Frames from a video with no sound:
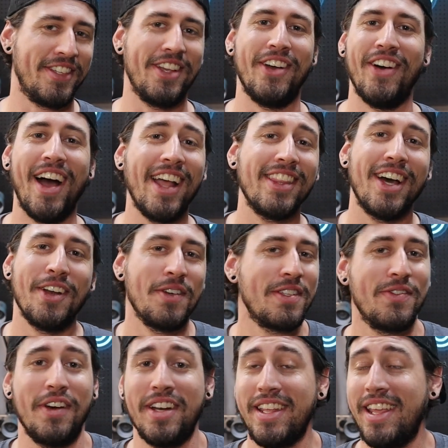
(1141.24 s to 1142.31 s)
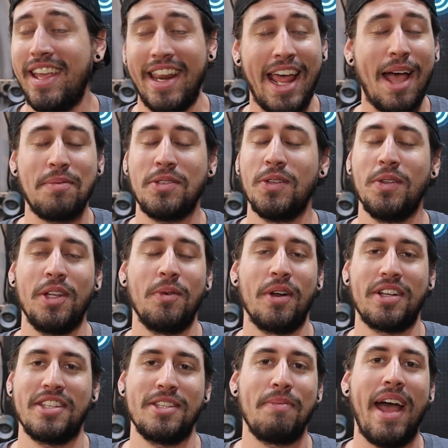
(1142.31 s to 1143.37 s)
So I thought it was funny. It absolutely
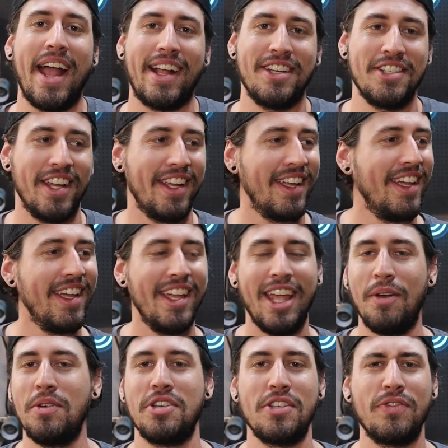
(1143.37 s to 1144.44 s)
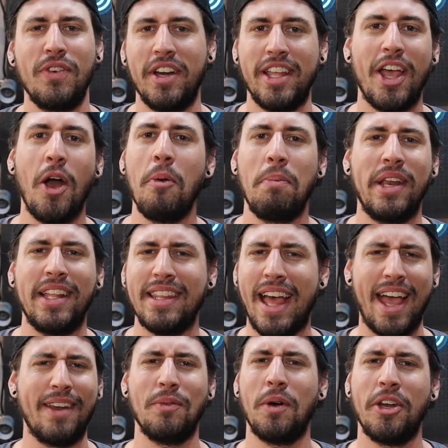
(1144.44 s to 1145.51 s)
works as packaging. It was just funny opening
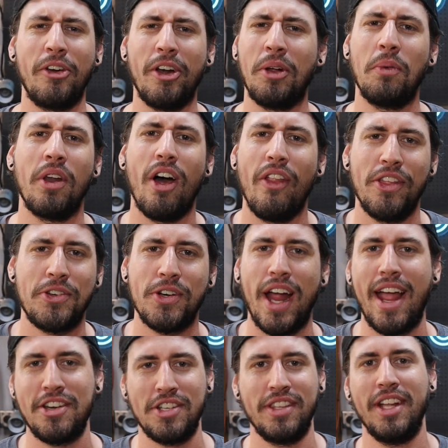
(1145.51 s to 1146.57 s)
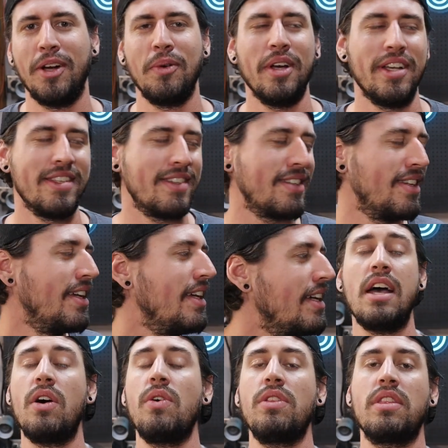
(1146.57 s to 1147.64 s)
that and wondering what all the trash in there was.
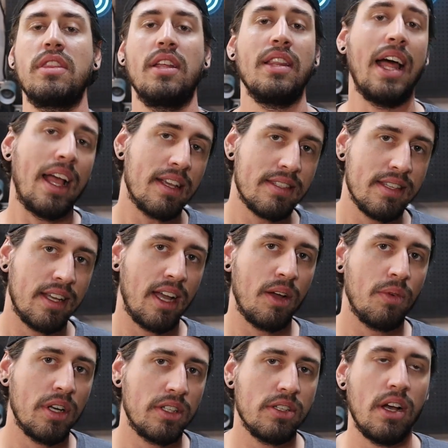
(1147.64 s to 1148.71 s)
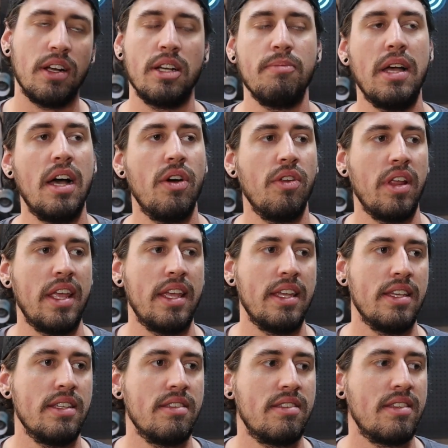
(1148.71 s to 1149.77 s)
Now, the last thing I want to talk about
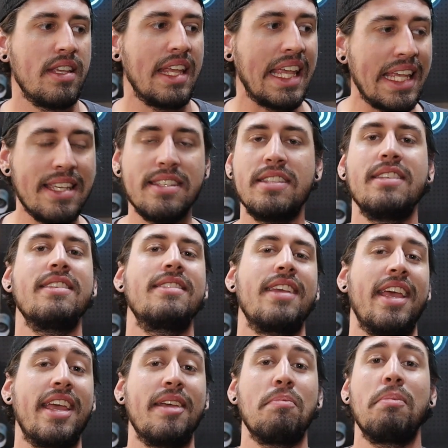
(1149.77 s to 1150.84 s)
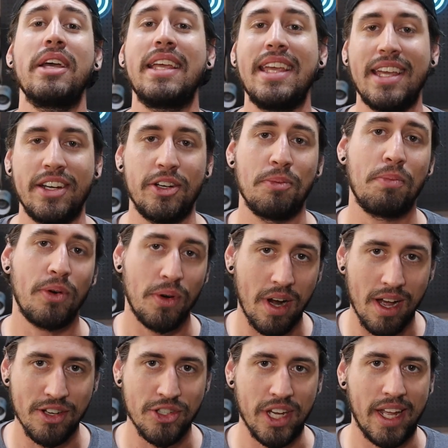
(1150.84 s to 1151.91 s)
is this a beginner
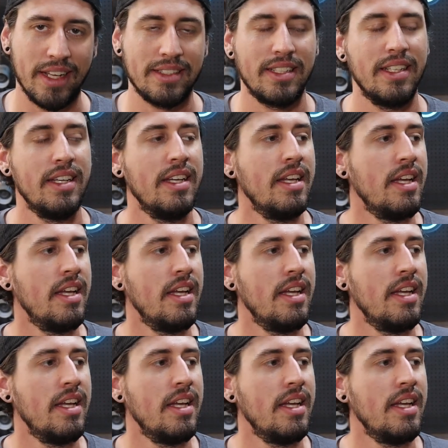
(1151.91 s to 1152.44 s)
project?